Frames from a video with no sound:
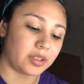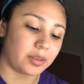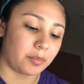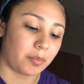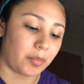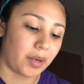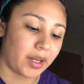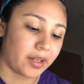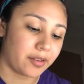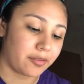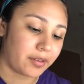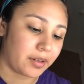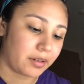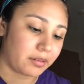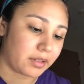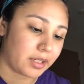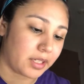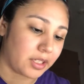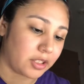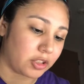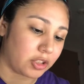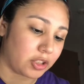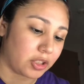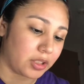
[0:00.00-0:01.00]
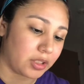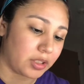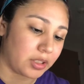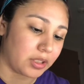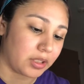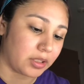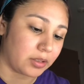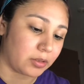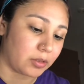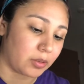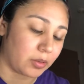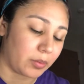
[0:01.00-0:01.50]
my foundation
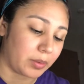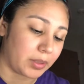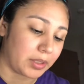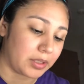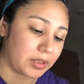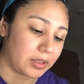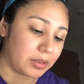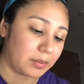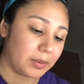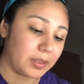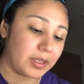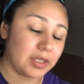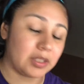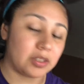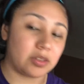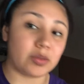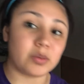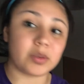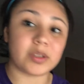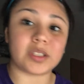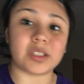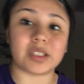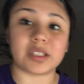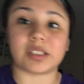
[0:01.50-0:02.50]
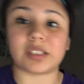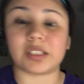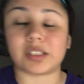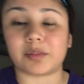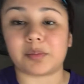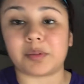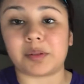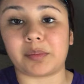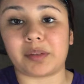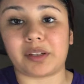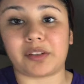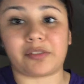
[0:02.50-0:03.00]
is going to be this one. This has
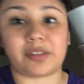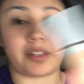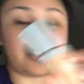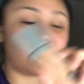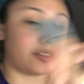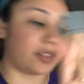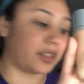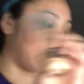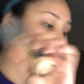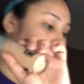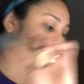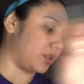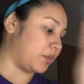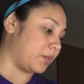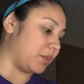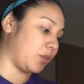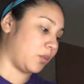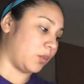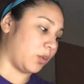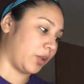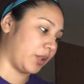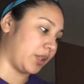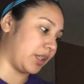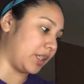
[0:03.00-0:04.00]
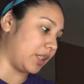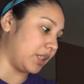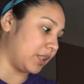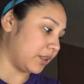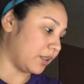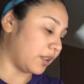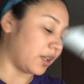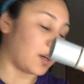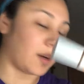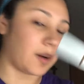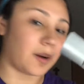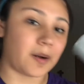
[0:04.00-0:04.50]
been my favorite and it's been working,
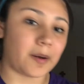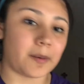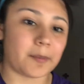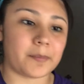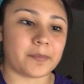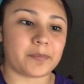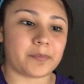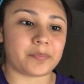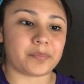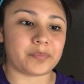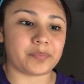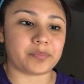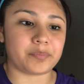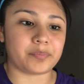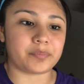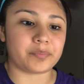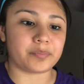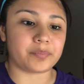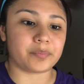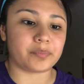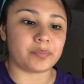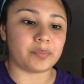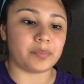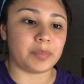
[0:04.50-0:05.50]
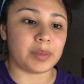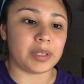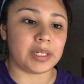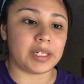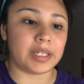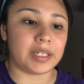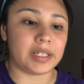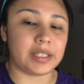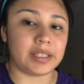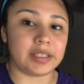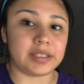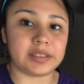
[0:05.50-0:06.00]

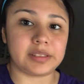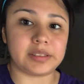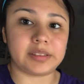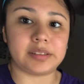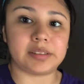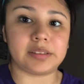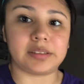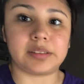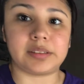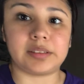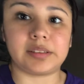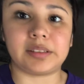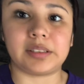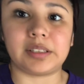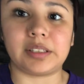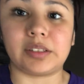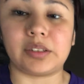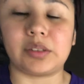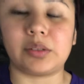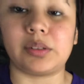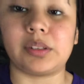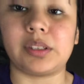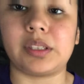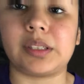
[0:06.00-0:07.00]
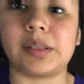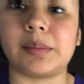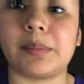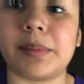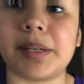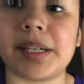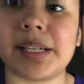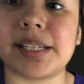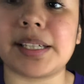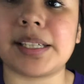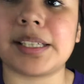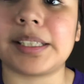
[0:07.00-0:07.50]
but this one's
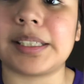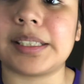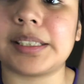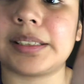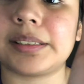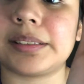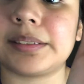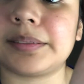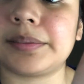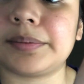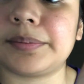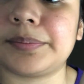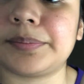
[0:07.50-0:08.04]
mine.